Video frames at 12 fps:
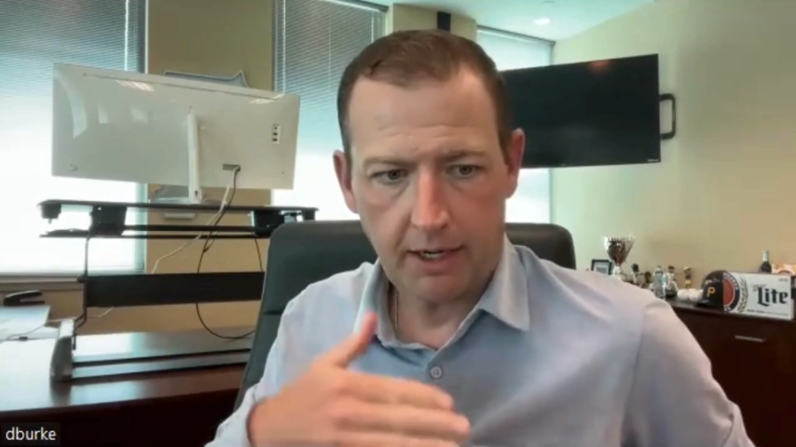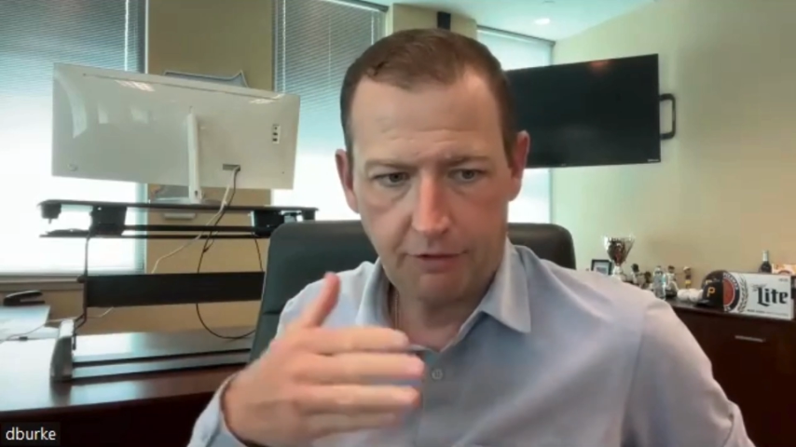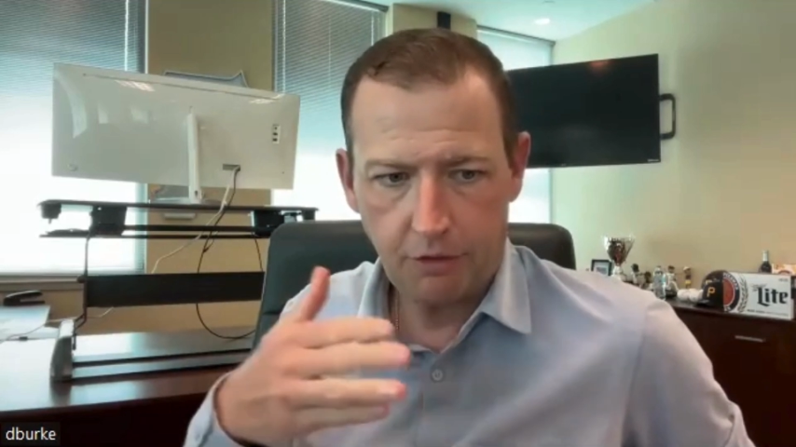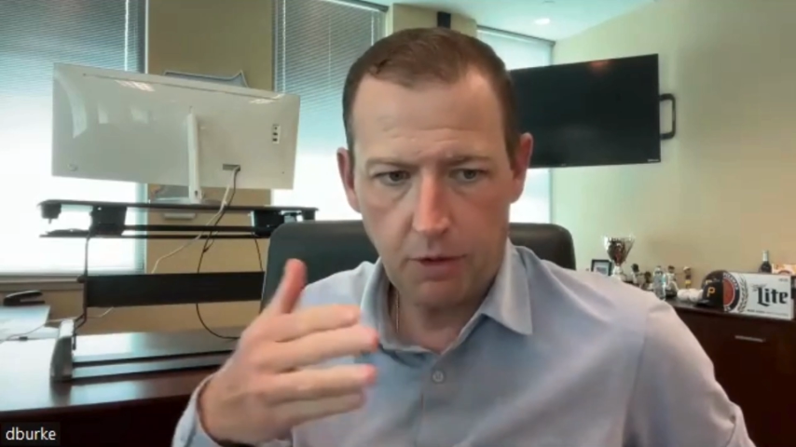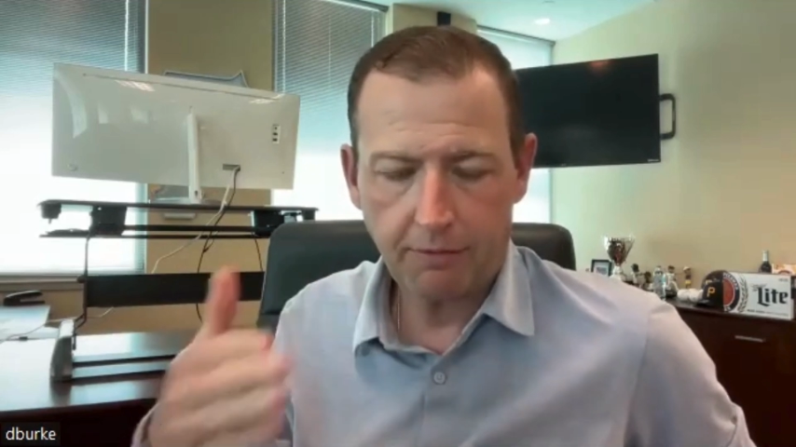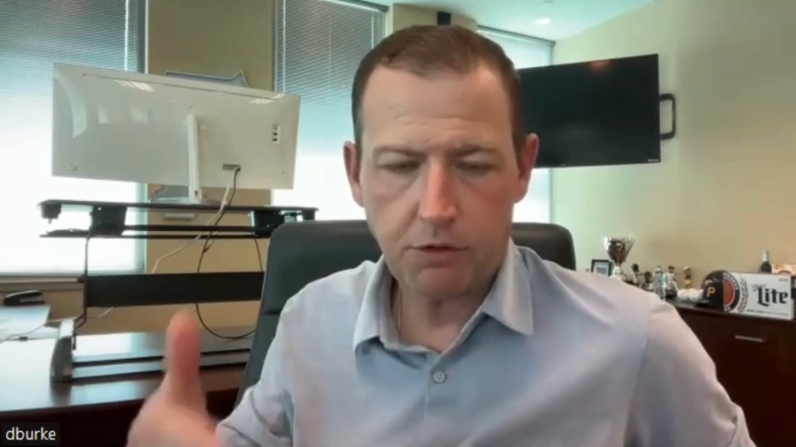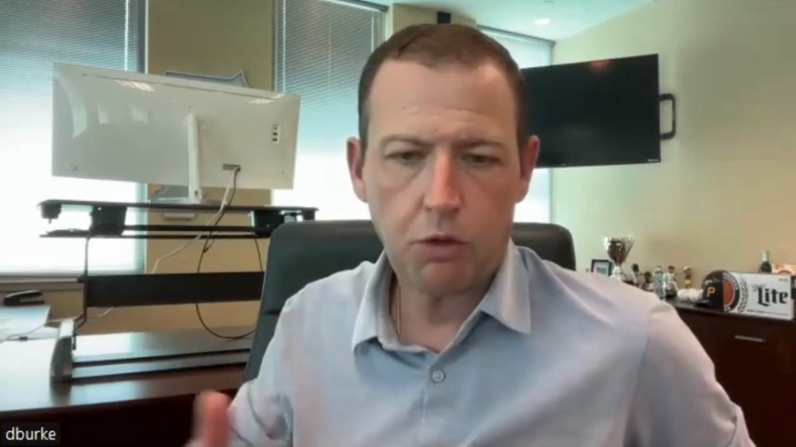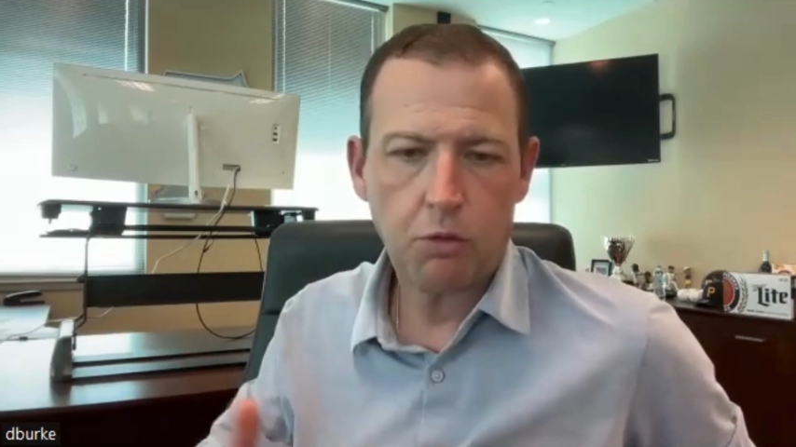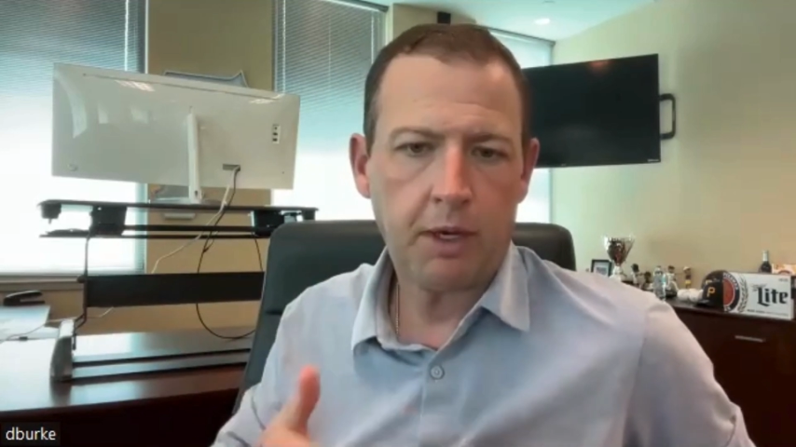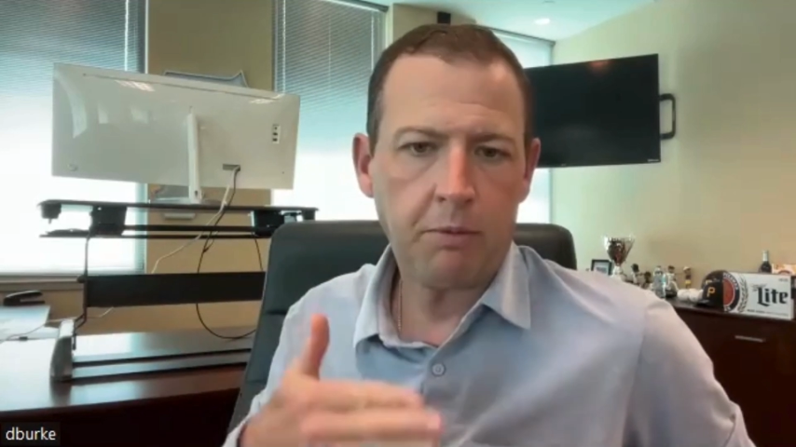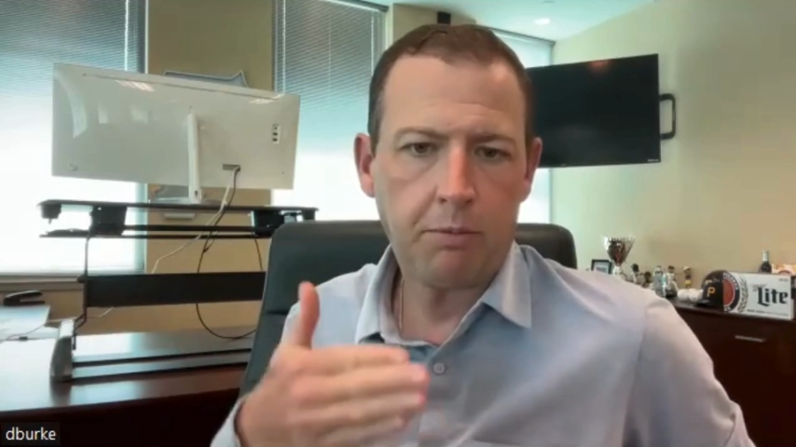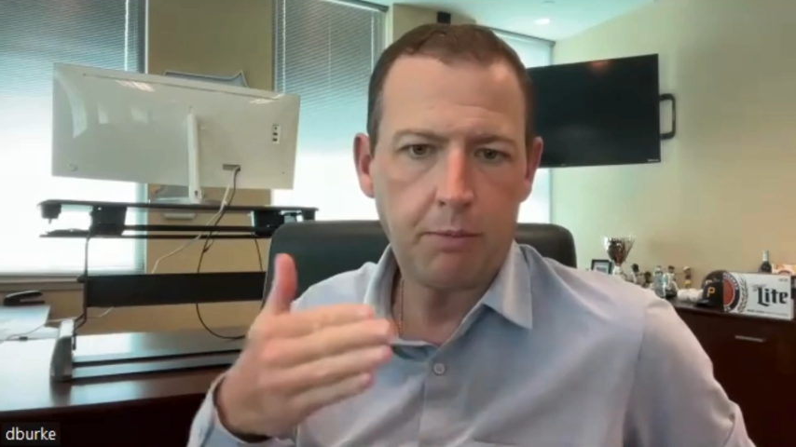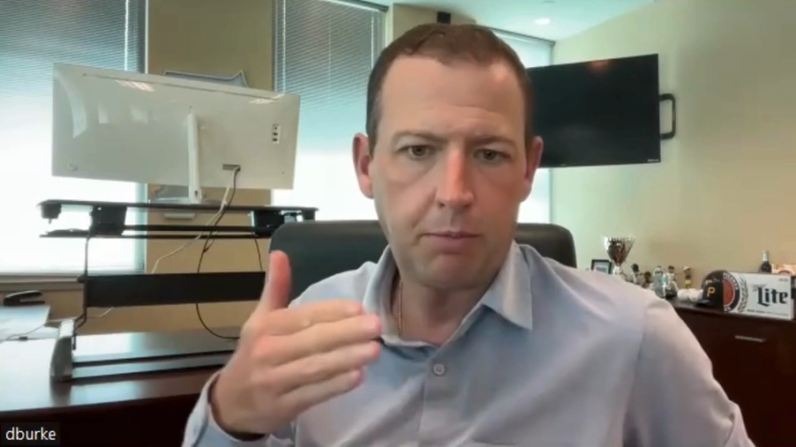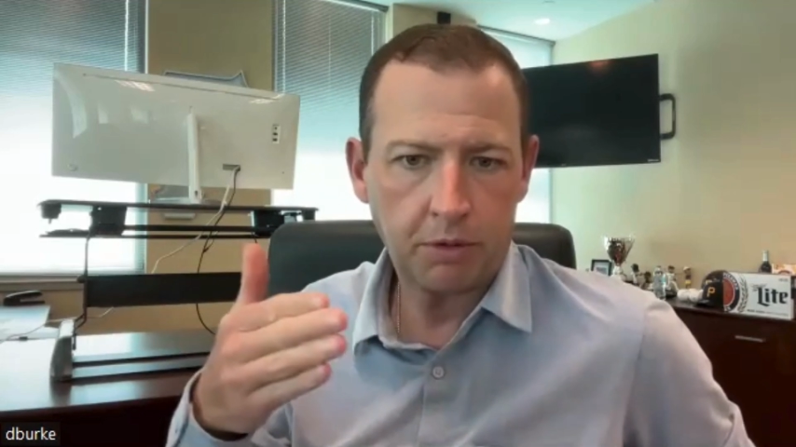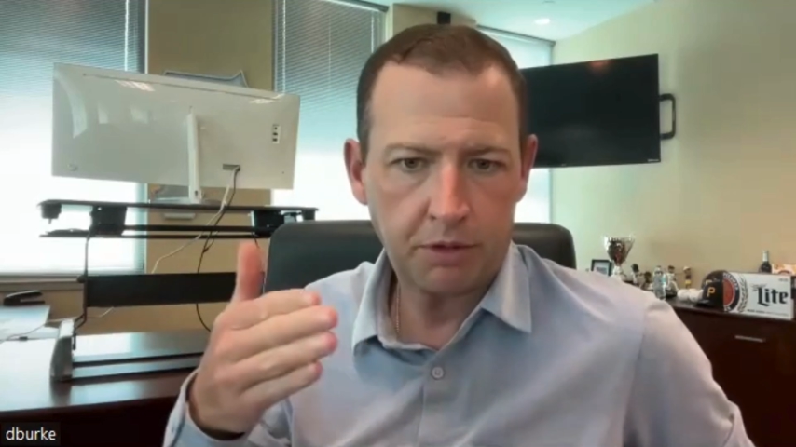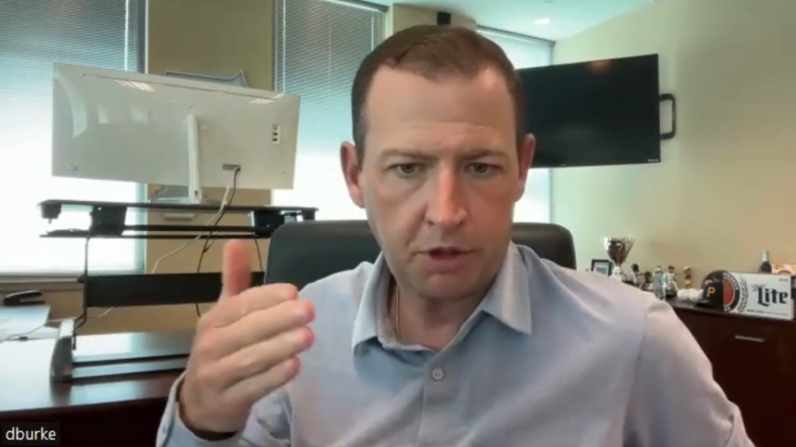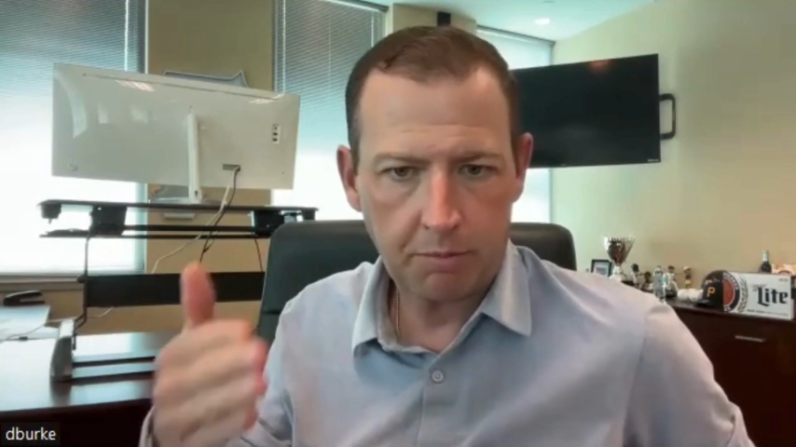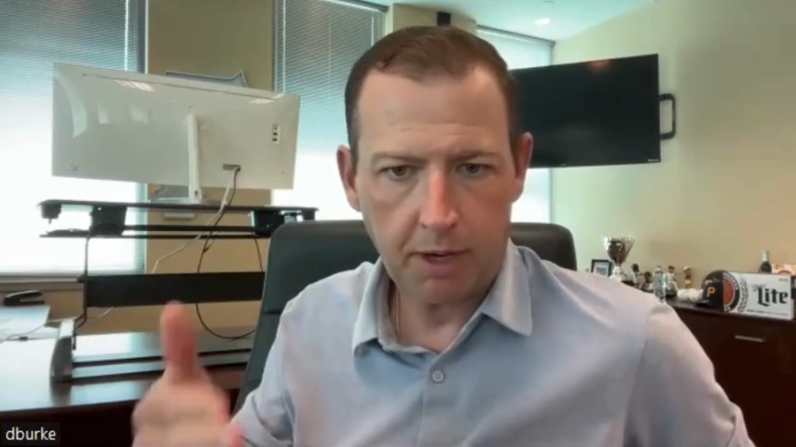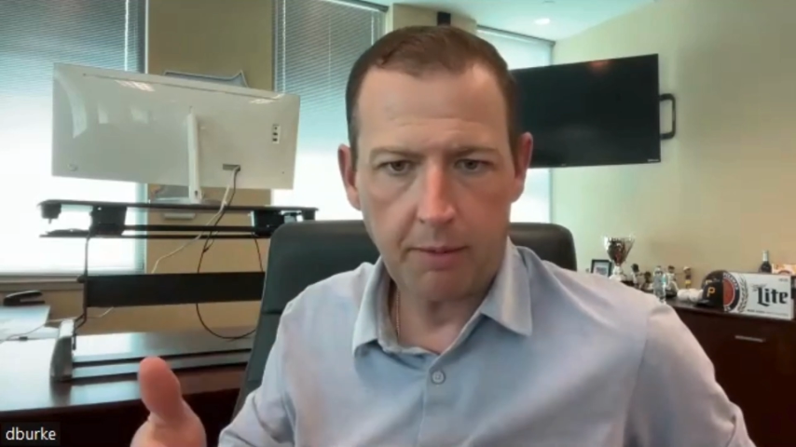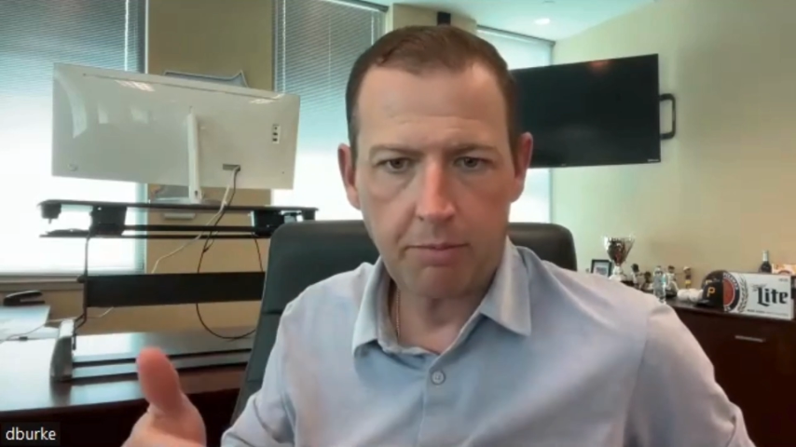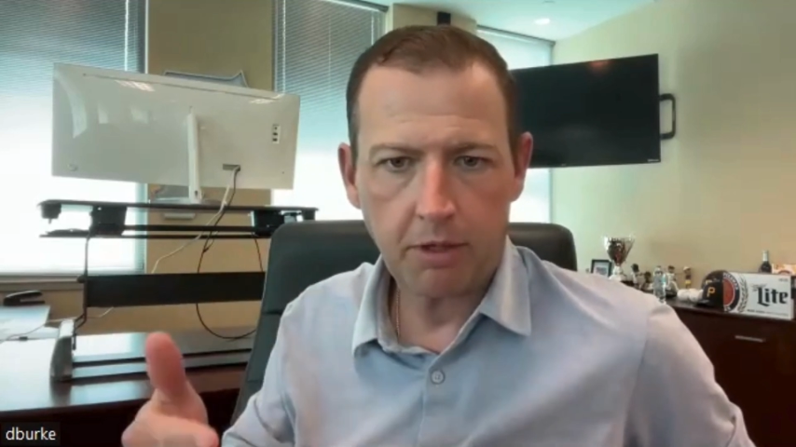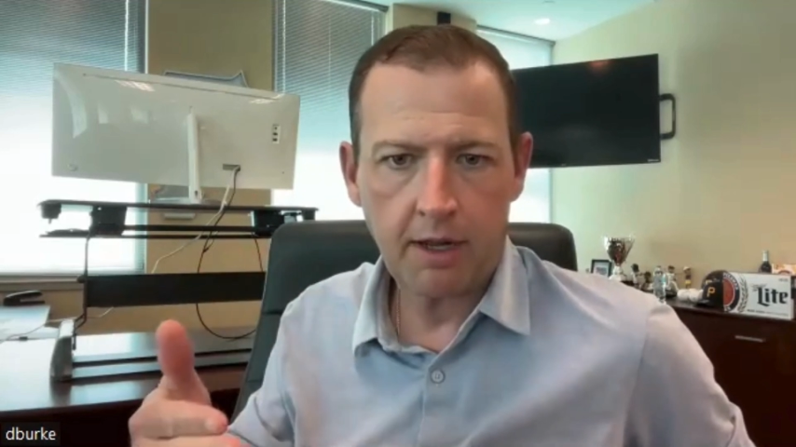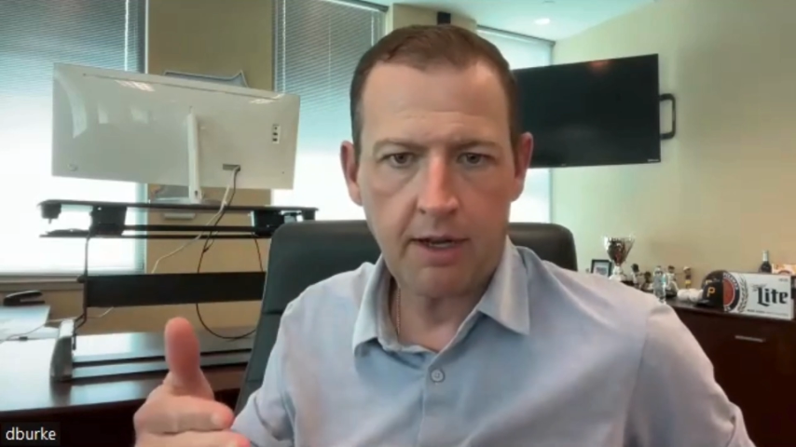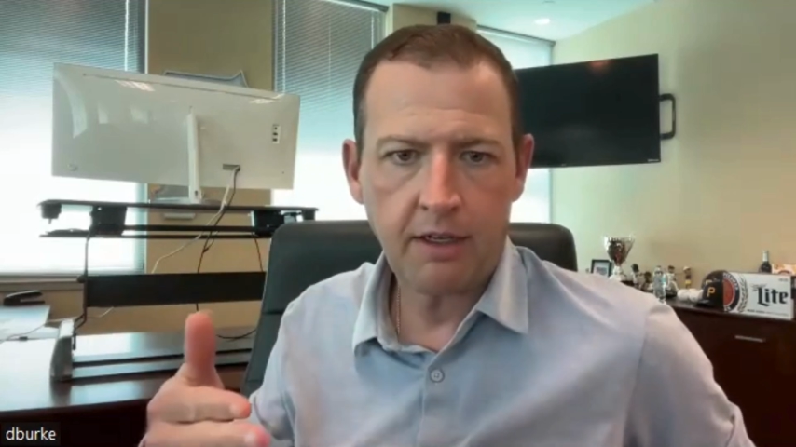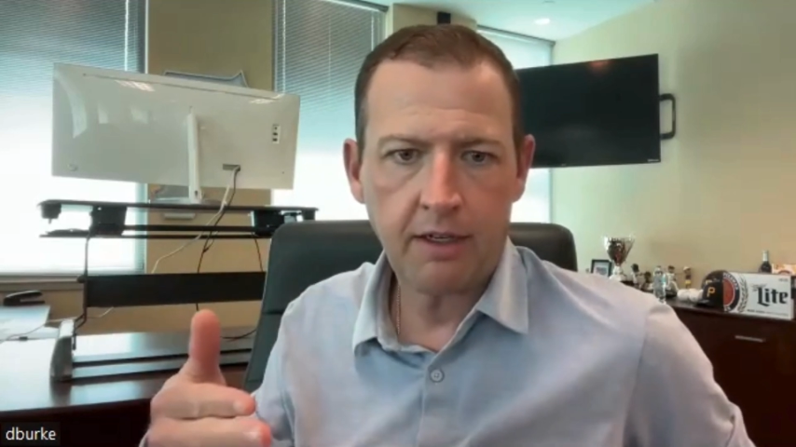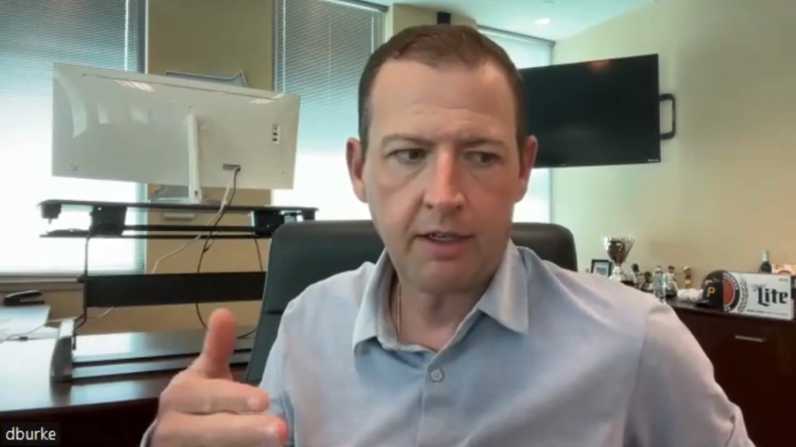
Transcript: If you have too many people in your pipeline,